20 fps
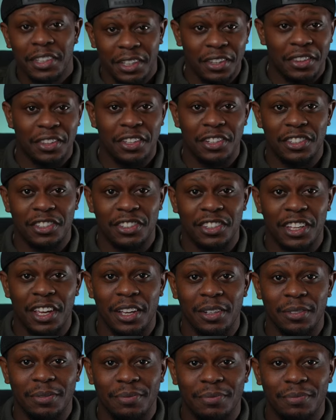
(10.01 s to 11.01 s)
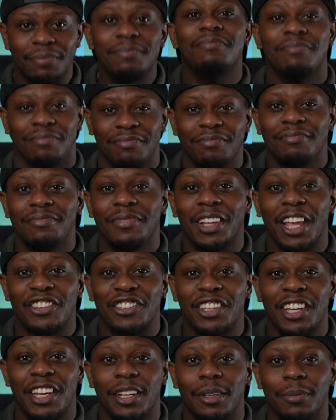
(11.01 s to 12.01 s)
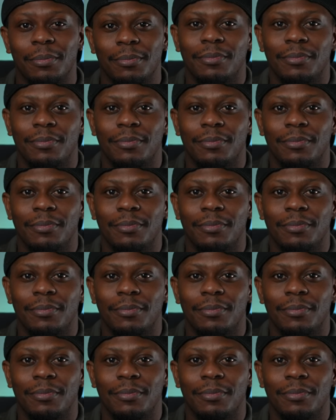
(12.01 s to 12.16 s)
this is it. Let's get it.